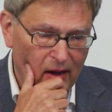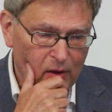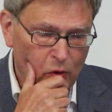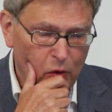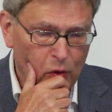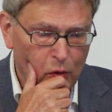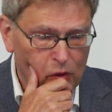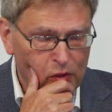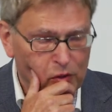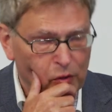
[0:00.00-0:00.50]

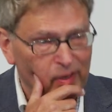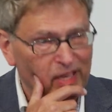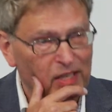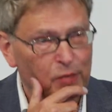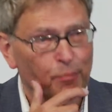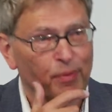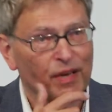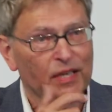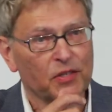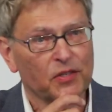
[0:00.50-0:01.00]
could also
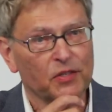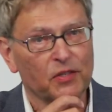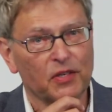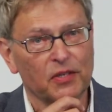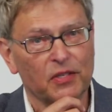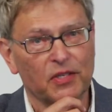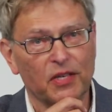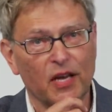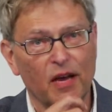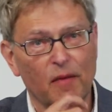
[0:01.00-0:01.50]
express
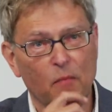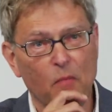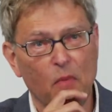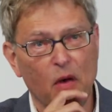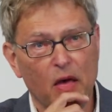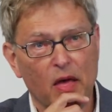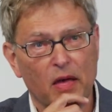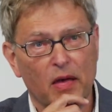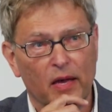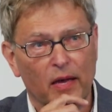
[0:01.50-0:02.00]

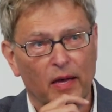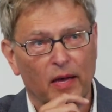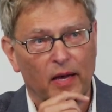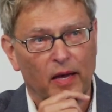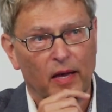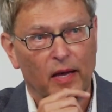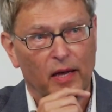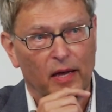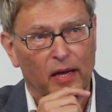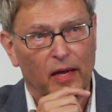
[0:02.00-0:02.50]
some
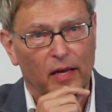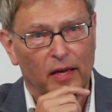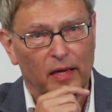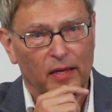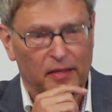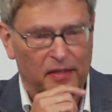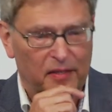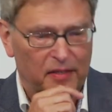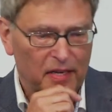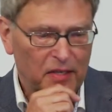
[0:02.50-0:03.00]

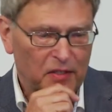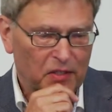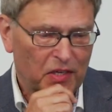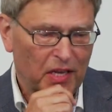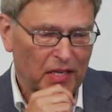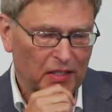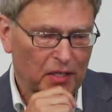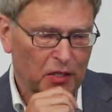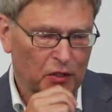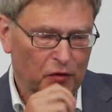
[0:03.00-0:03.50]

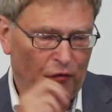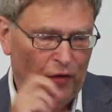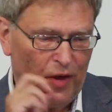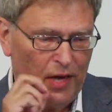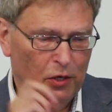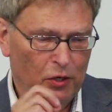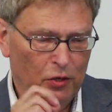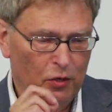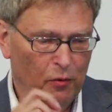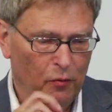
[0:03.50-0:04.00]

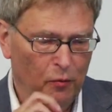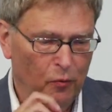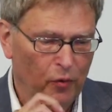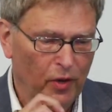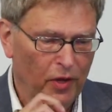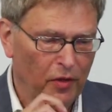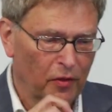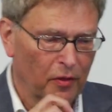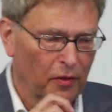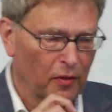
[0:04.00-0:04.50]
dissatisfaction
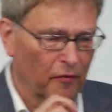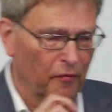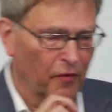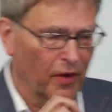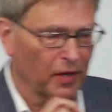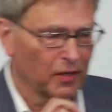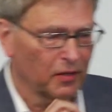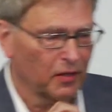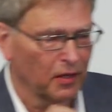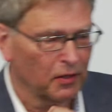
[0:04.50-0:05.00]
with the
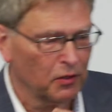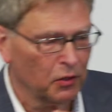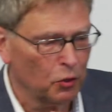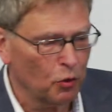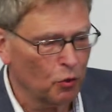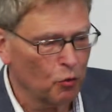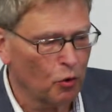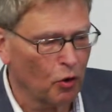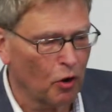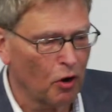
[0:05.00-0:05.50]
fact that
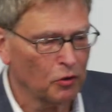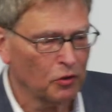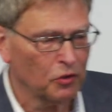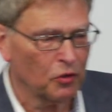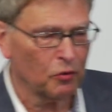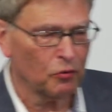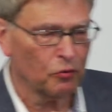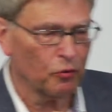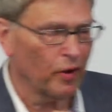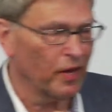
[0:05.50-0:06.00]
you
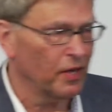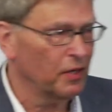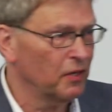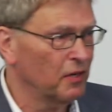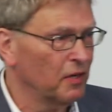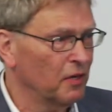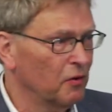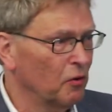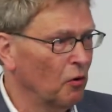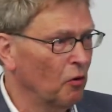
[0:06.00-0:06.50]

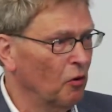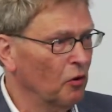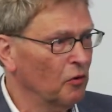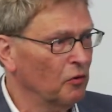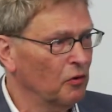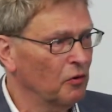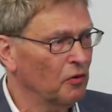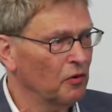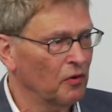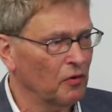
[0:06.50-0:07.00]
concentrated
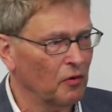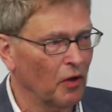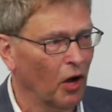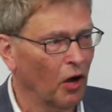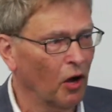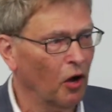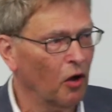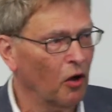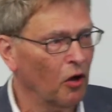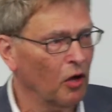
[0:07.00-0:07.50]
on
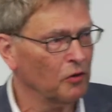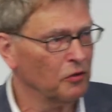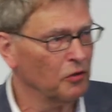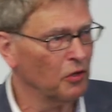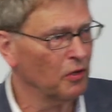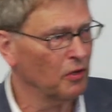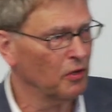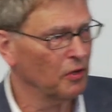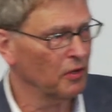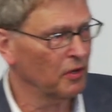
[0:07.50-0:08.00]

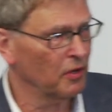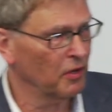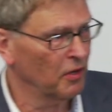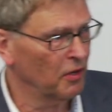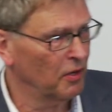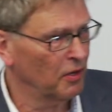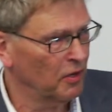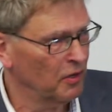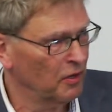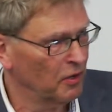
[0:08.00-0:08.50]
hard
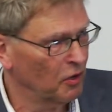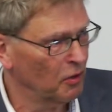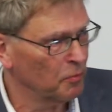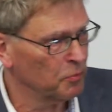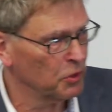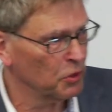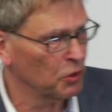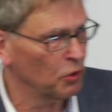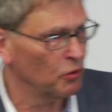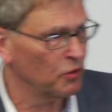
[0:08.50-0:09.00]

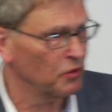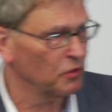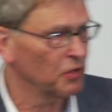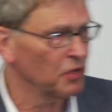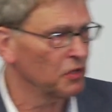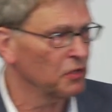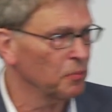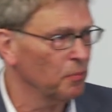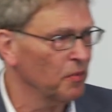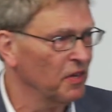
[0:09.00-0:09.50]

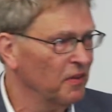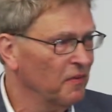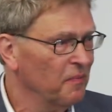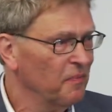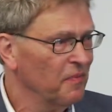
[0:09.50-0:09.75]
obscurantism,